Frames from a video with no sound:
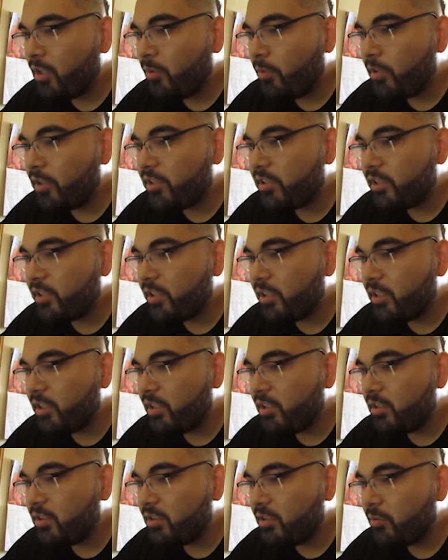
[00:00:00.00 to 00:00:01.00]
which
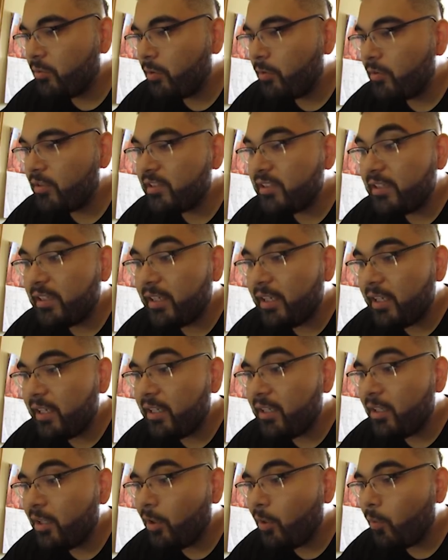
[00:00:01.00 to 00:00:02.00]
is, what was it
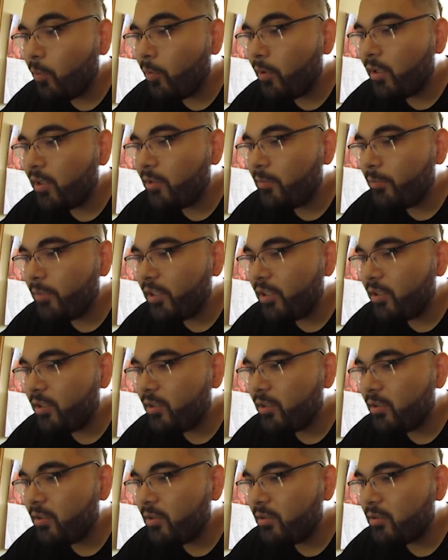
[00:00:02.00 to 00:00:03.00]
again? One
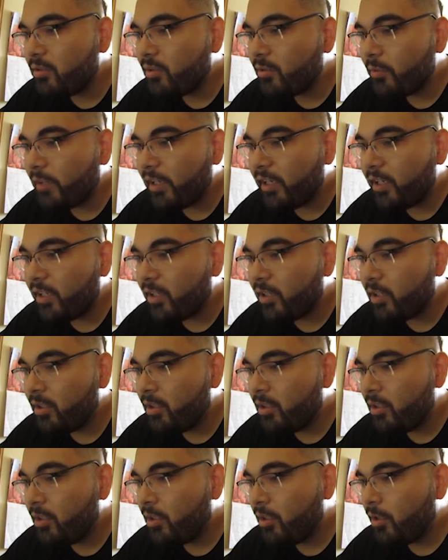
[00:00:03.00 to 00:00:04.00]
Piece. Right here.
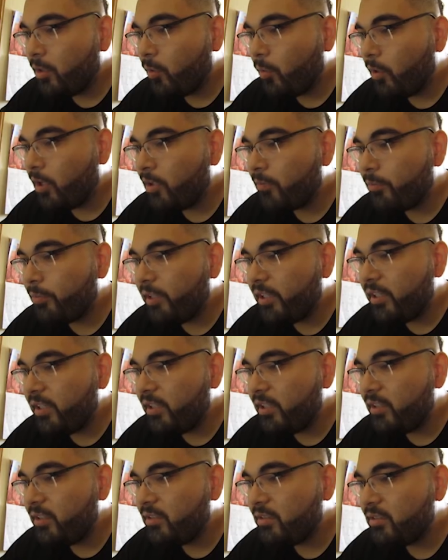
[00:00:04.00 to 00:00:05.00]
One
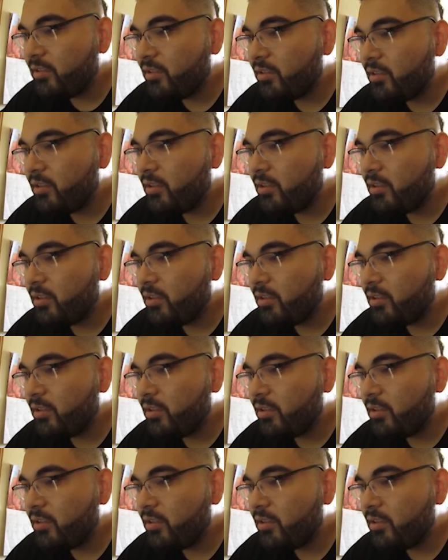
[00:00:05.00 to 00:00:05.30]
Piece.